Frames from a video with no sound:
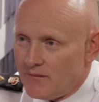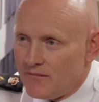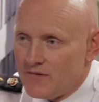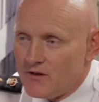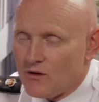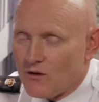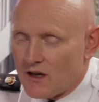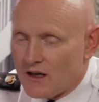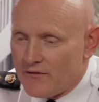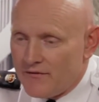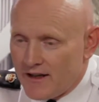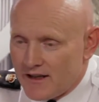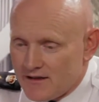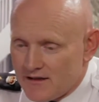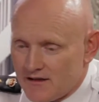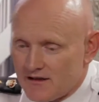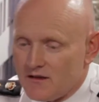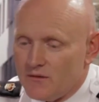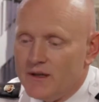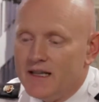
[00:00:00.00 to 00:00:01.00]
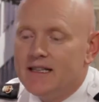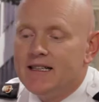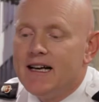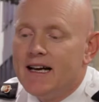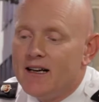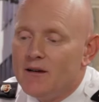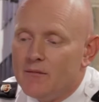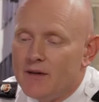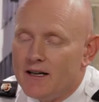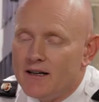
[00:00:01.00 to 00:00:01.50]
total offenses that we
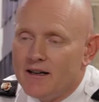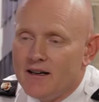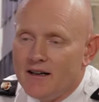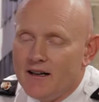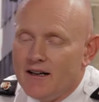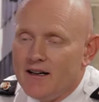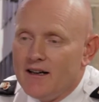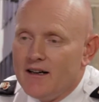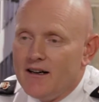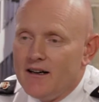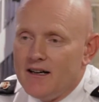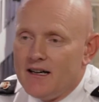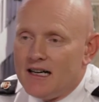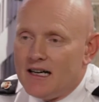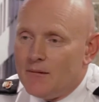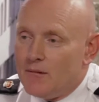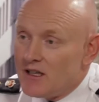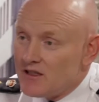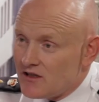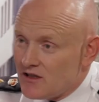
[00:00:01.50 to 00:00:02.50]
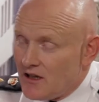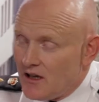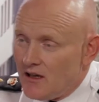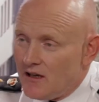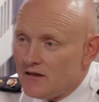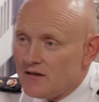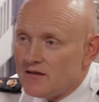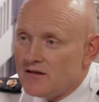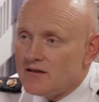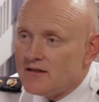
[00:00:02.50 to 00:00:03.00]
attend, but
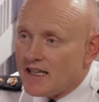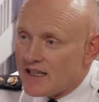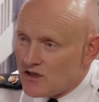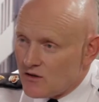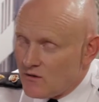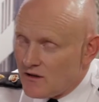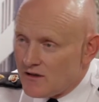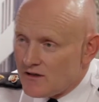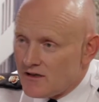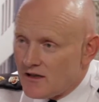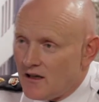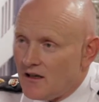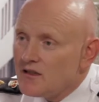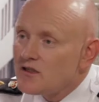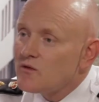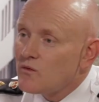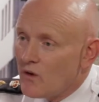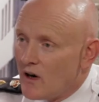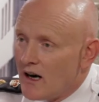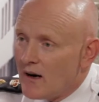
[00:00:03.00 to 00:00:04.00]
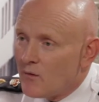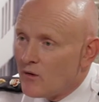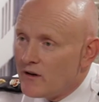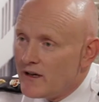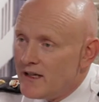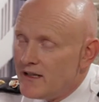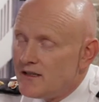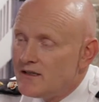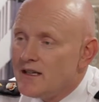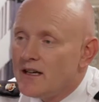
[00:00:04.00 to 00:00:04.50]
assaults, sexual assaults,
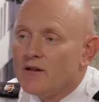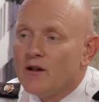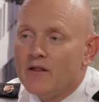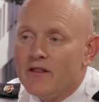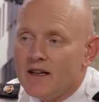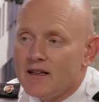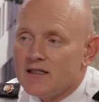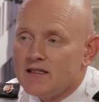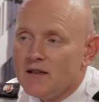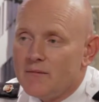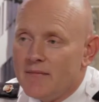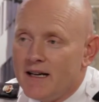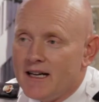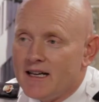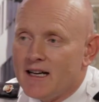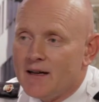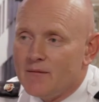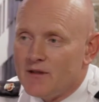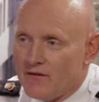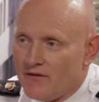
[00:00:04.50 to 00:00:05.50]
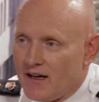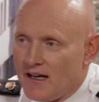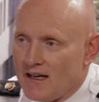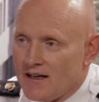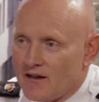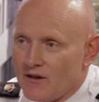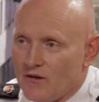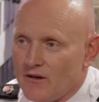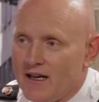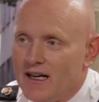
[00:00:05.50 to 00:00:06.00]
robberies, other things that make up the violent
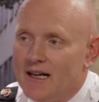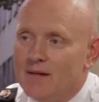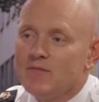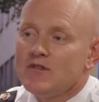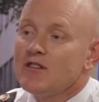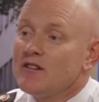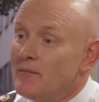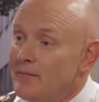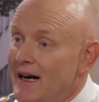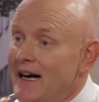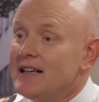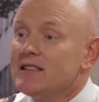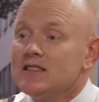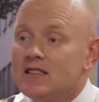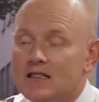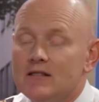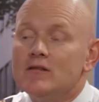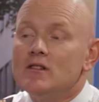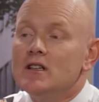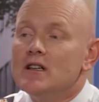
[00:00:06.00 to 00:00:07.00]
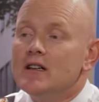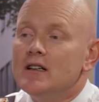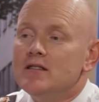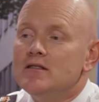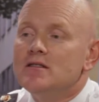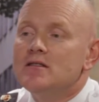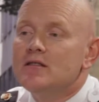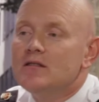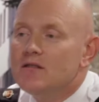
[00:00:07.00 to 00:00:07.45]
crime sort of basket of goods,